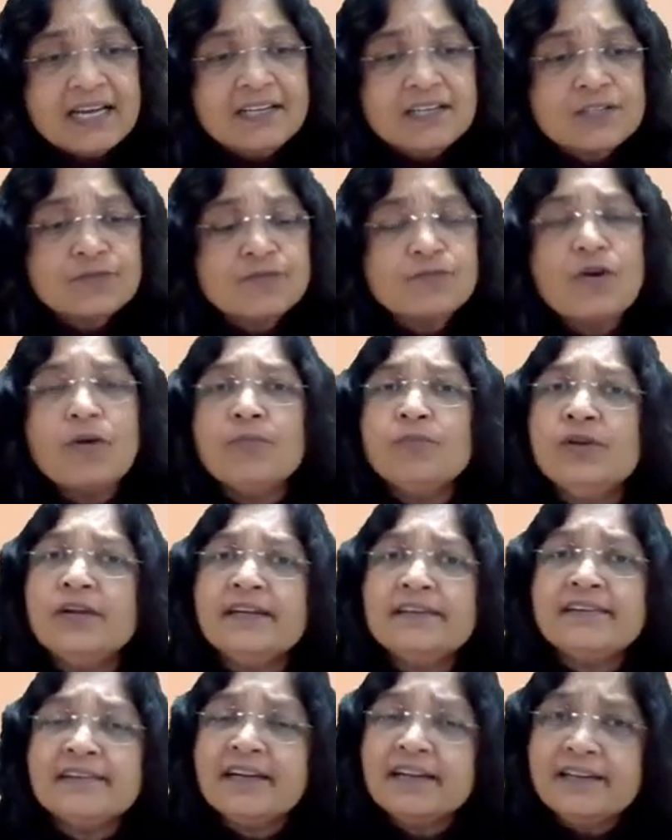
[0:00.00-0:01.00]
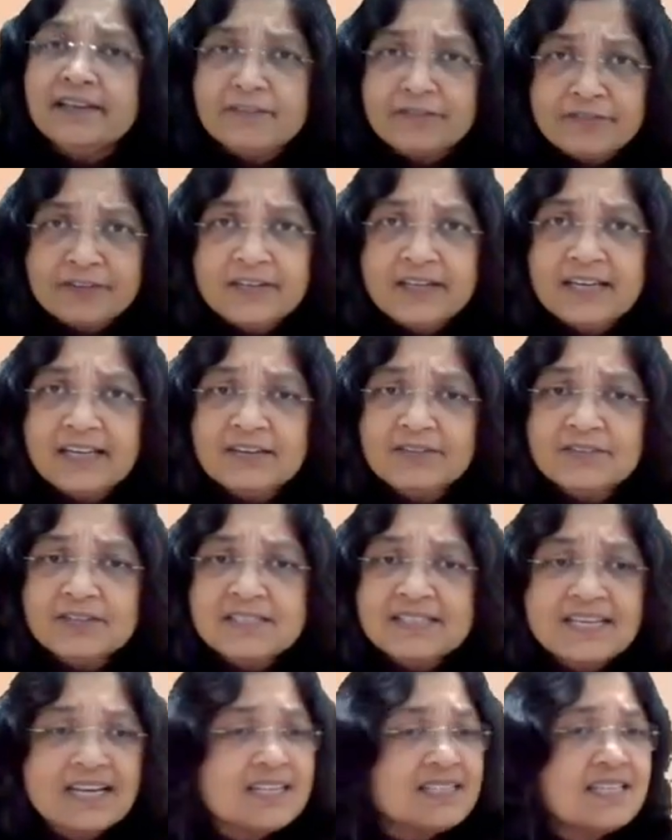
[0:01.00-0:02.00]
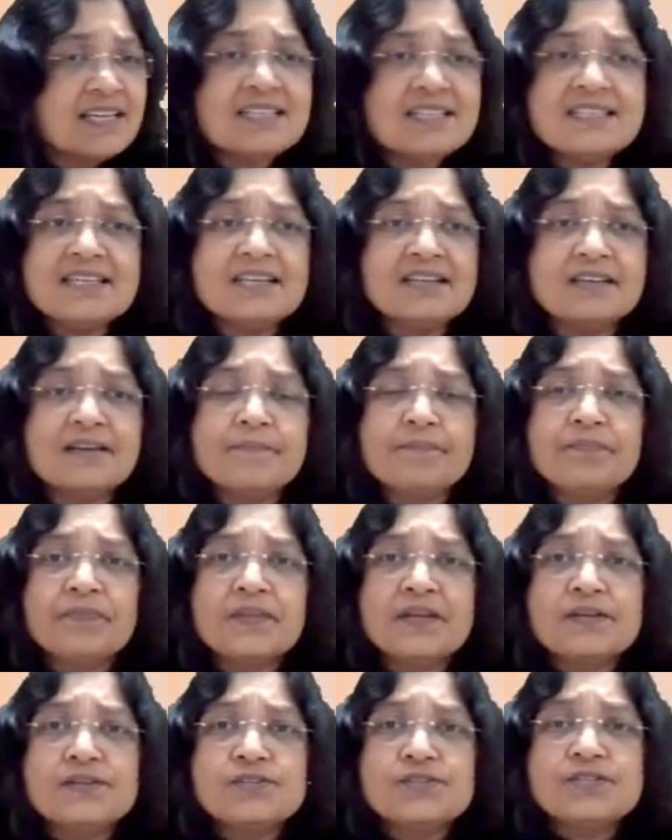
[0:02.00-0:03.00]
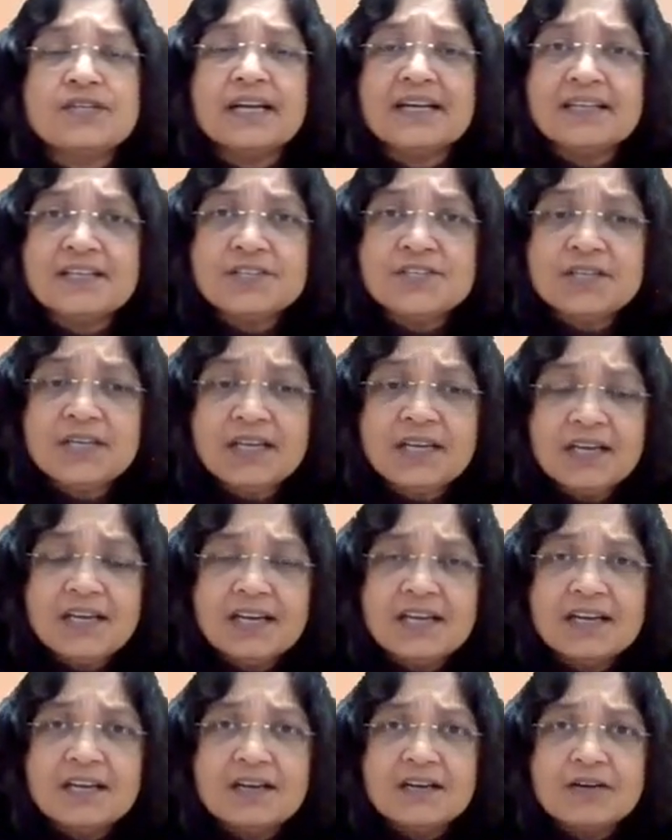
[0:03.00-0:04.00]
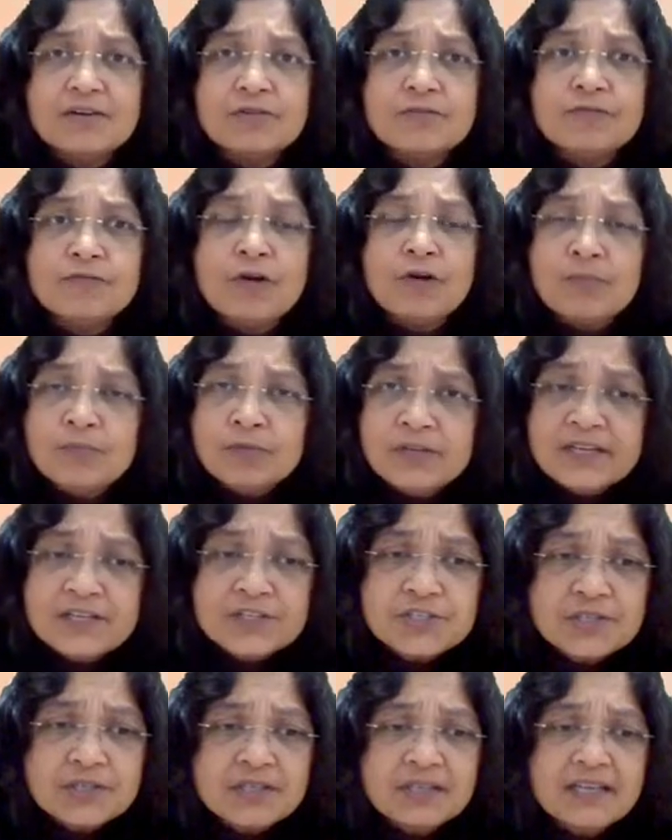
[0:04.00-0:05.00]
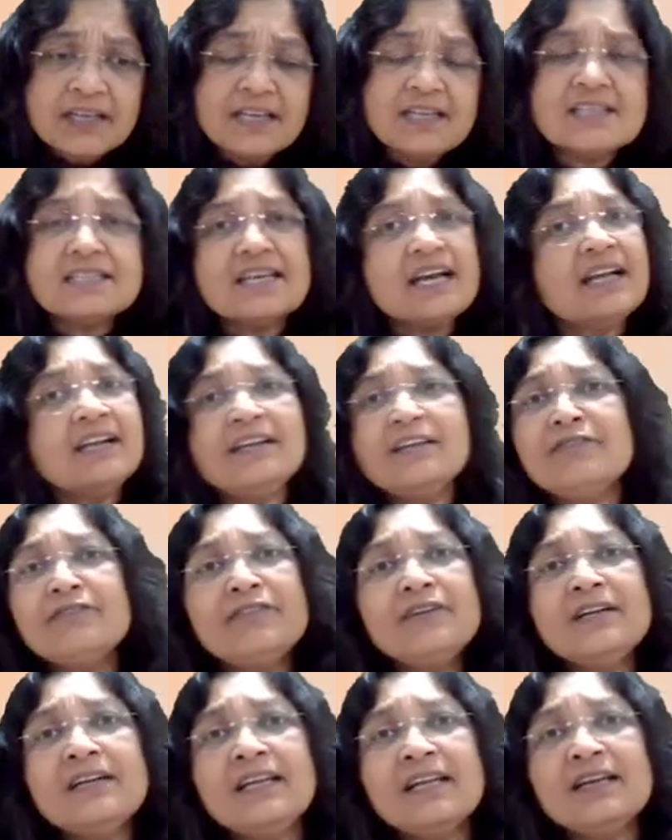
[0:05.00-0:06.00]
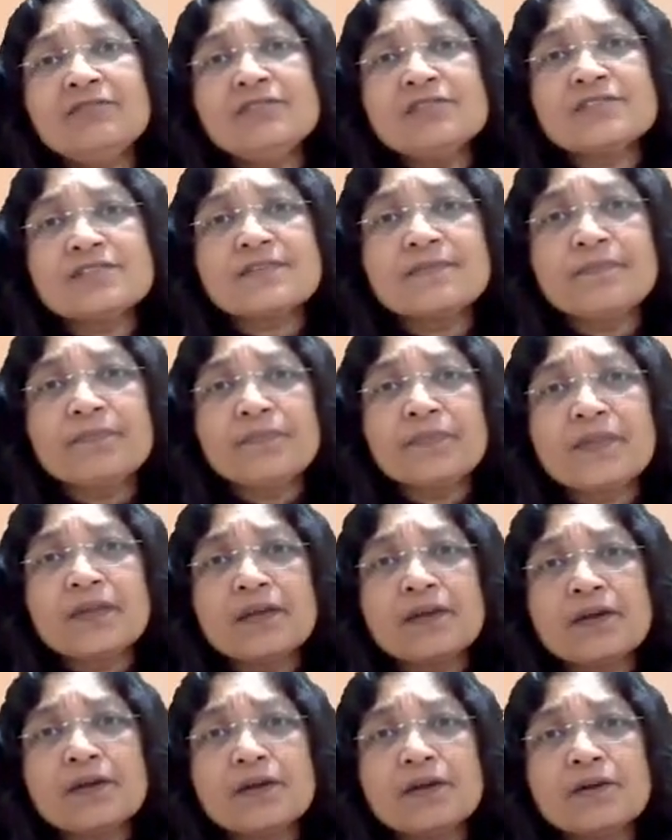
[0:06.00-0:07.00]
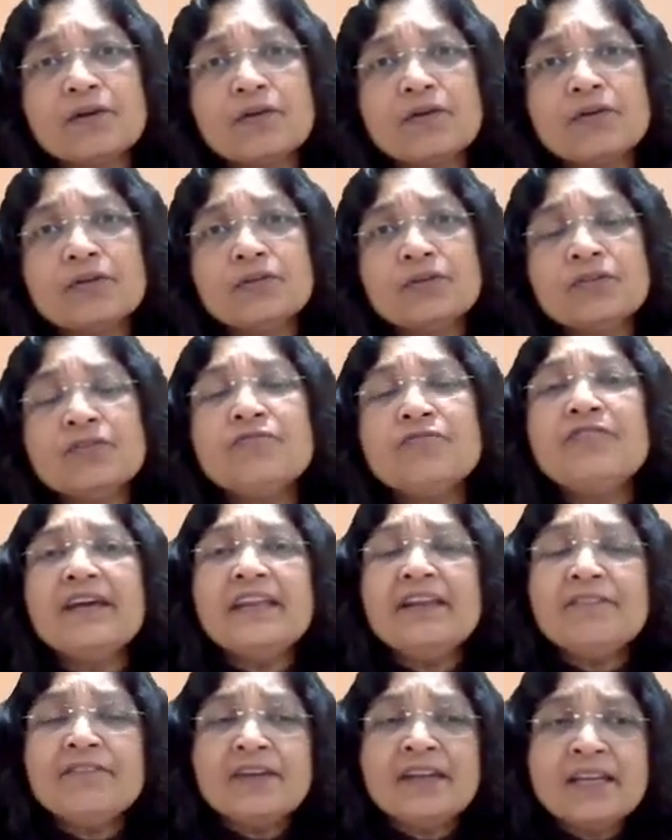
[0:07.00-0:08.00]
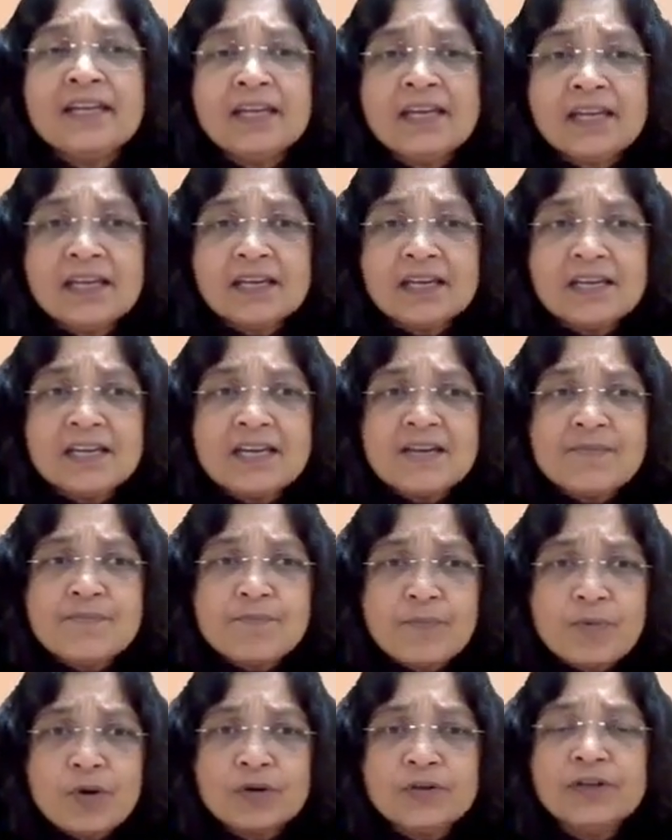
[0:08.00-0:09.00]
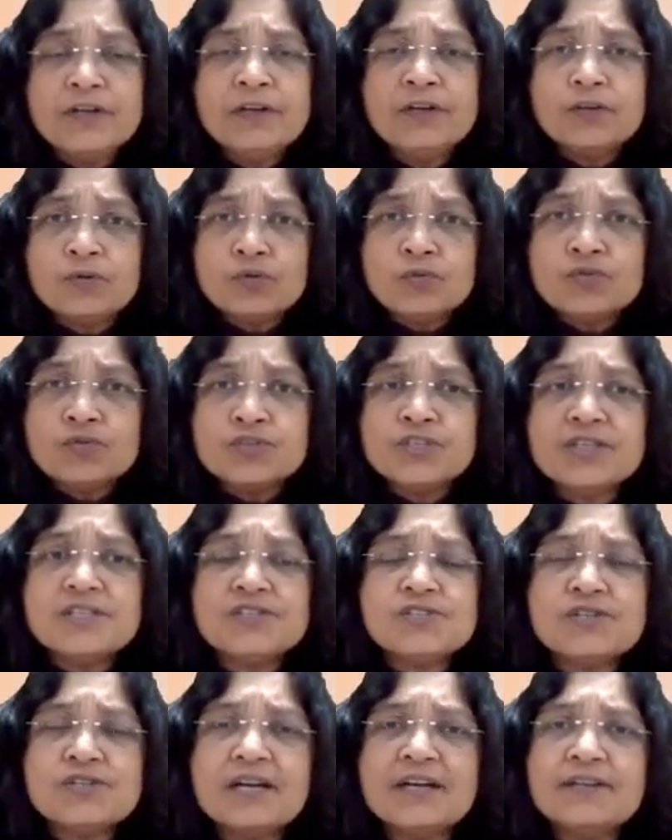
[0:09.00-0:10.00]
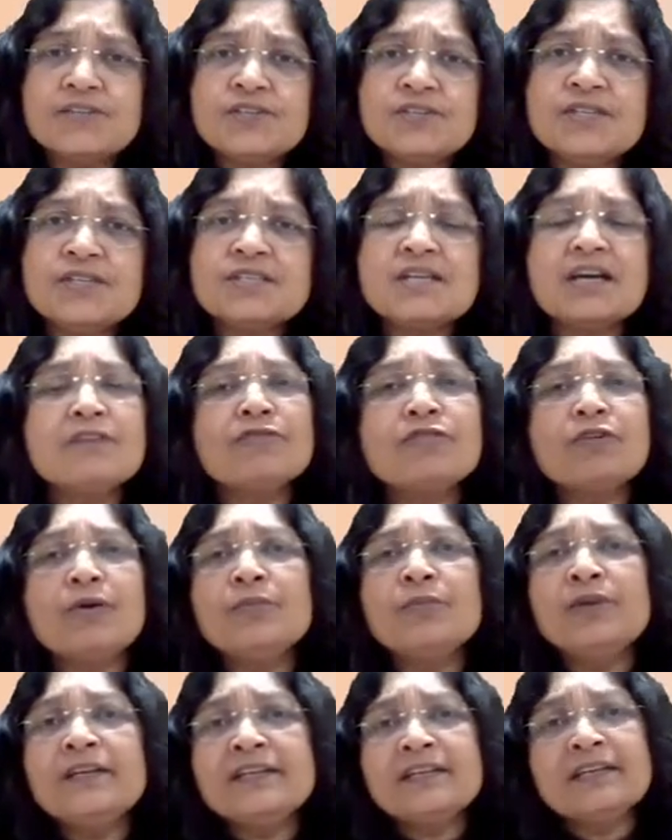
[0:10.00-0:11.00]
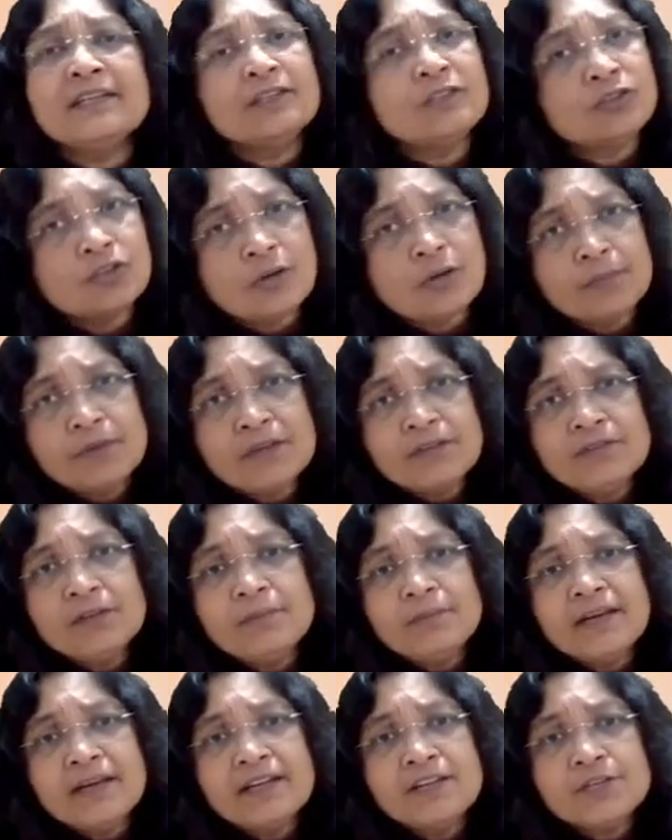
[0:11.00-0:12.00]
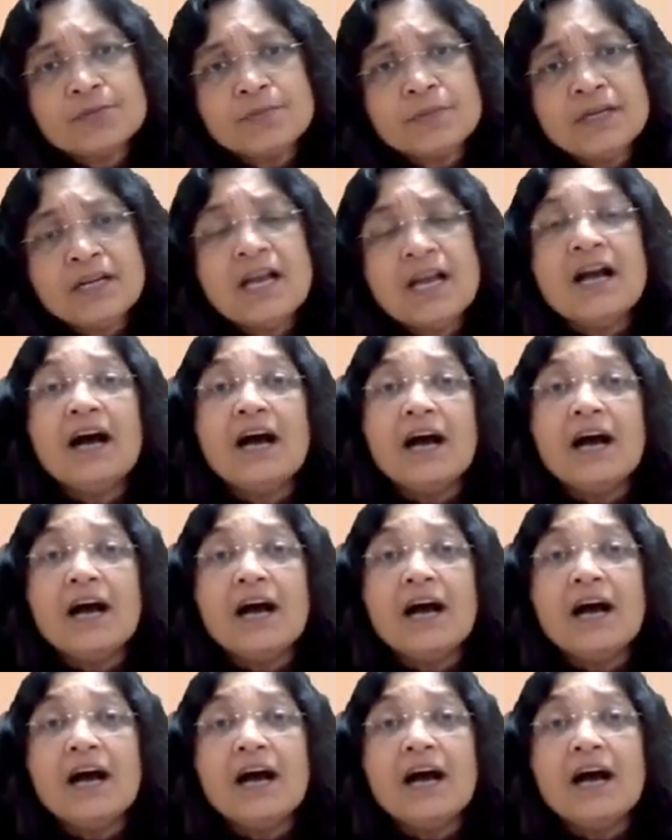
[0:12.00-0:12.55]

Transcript: It is formulated at different levels, as I said. Strategy formulation is at different levels. The very, very important, crucial strategies are formulated at the top level management.